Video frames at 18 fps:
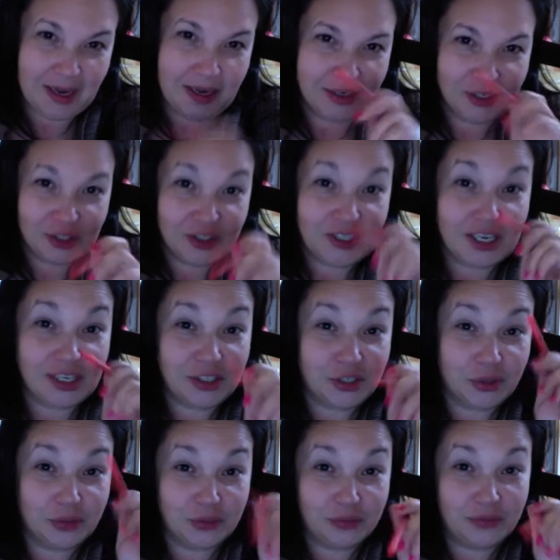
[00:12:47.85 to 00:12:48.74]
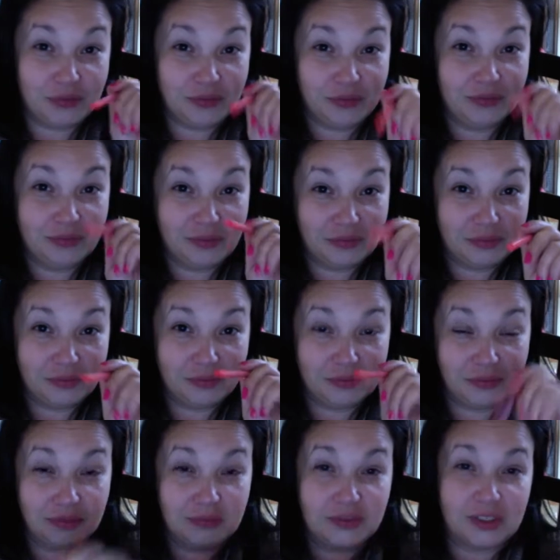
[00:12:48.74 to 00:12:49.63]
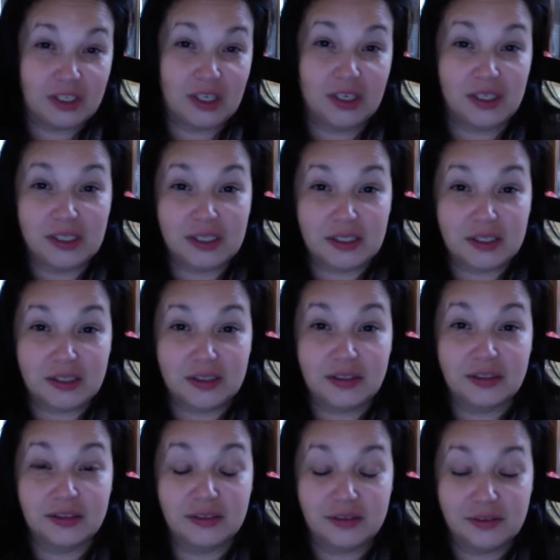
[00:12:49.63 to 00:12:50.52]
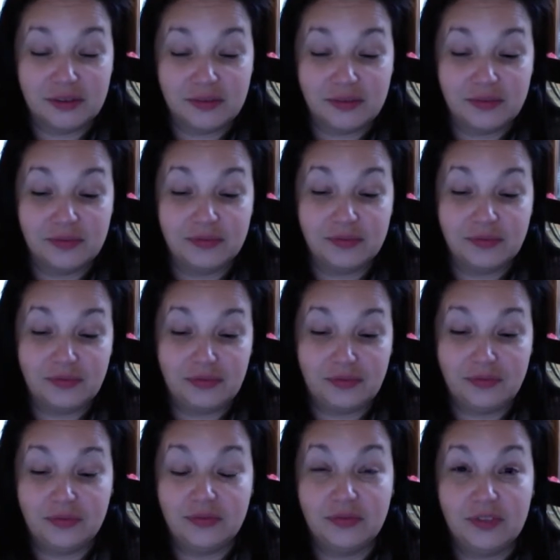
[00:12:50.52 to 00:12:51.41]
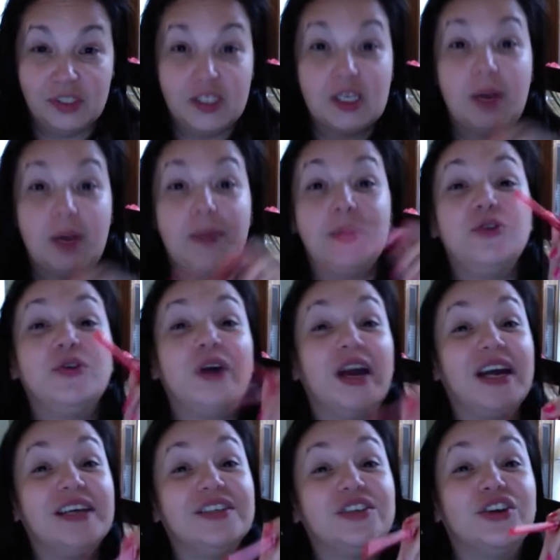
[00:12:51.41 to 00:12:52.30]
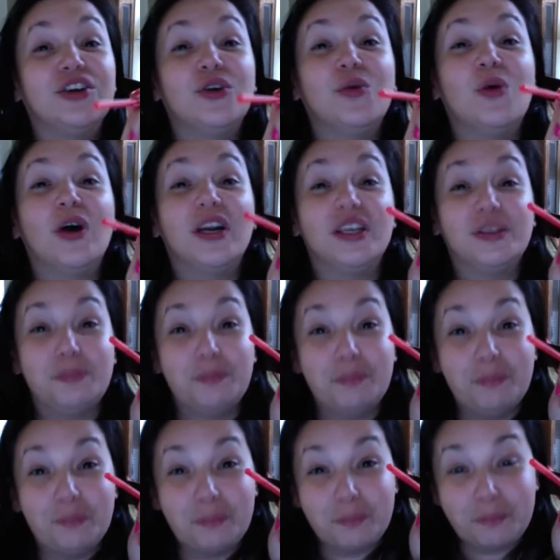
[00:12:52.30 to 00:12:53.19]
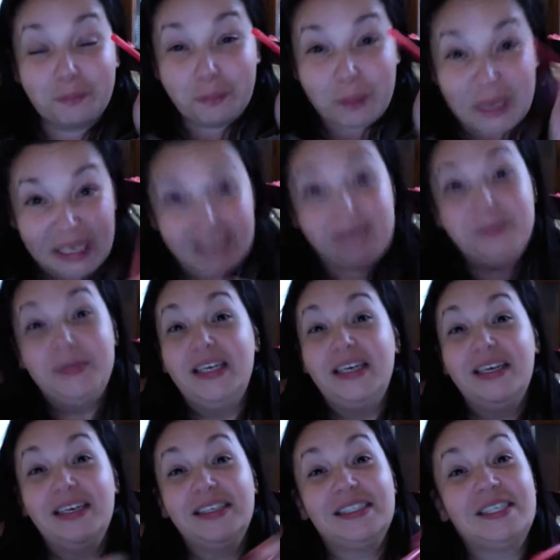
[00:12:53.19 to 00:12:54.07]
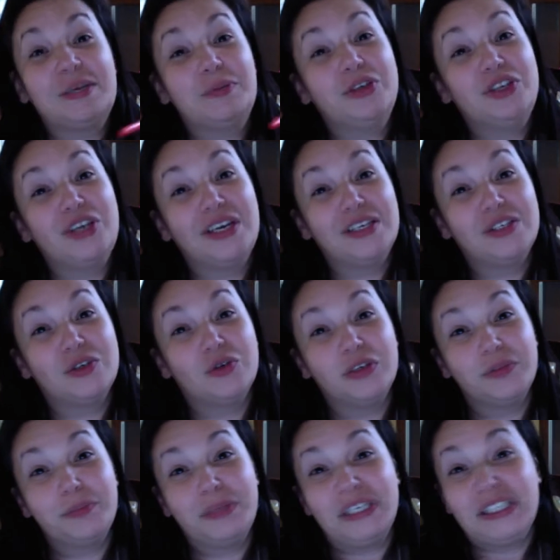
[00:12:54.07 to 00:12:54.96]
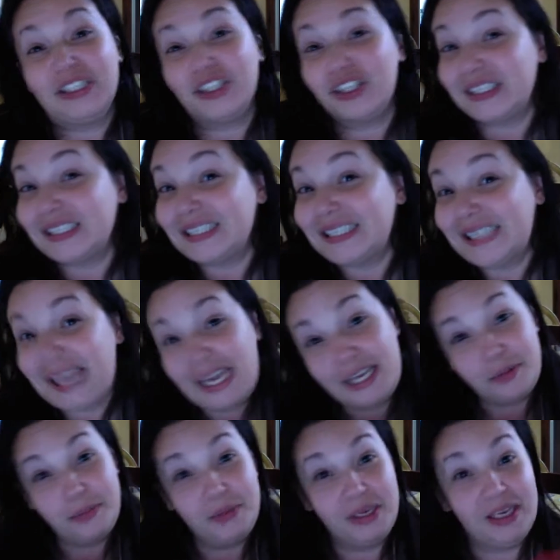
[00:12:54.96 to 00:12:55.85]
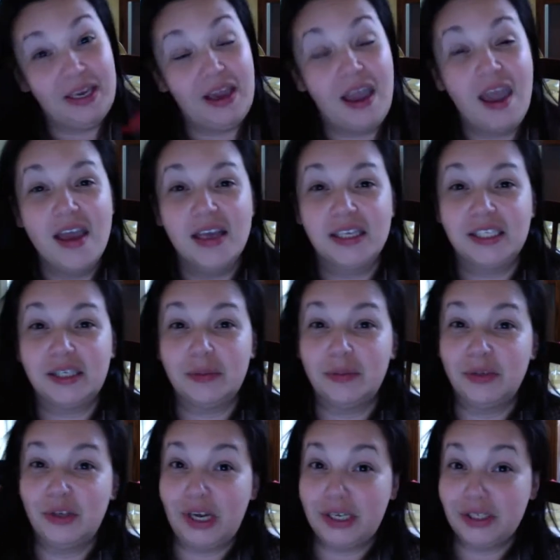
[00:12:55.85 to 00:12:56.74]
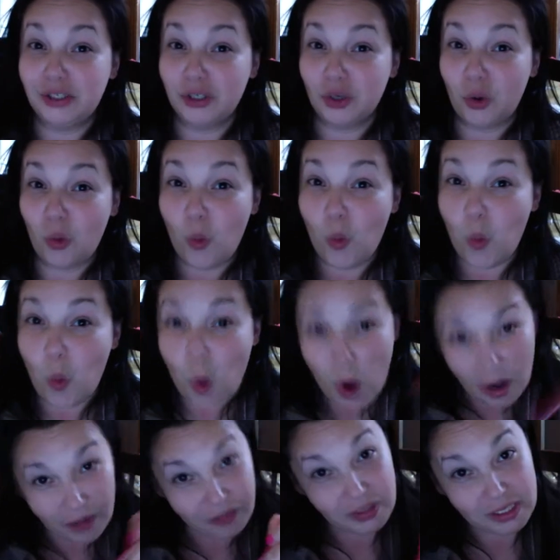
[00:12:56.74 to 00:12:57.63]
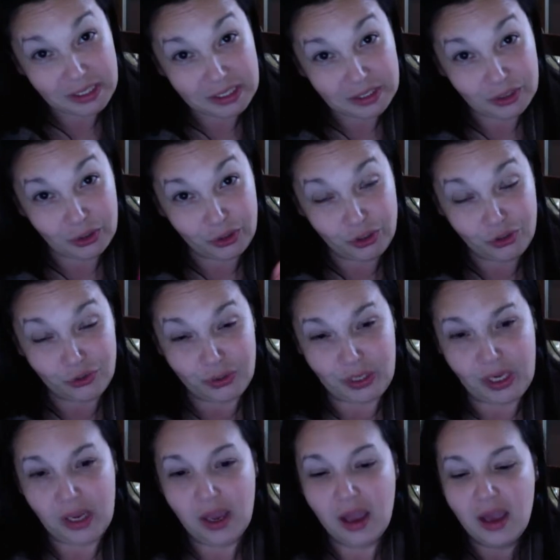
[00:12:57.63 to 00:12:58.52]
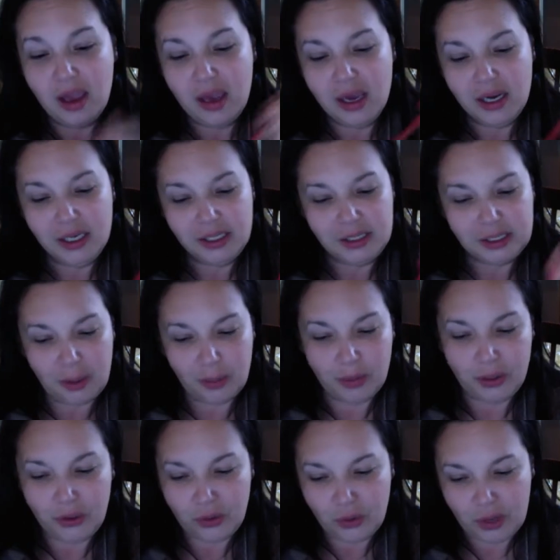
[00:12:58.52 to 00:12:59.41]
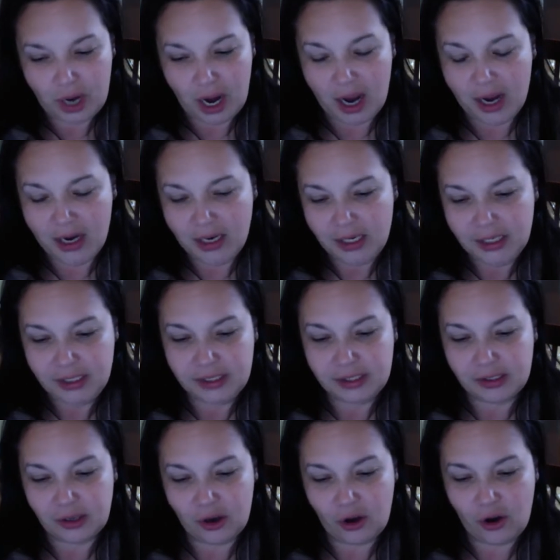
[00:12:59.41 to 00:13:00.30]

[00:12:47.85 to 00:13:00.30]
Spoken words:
Stay tuned, because some of you guys are going to want to be me, and some of you guys are going to be just like me. Some of you guys are going to want this surgery. Some of you guys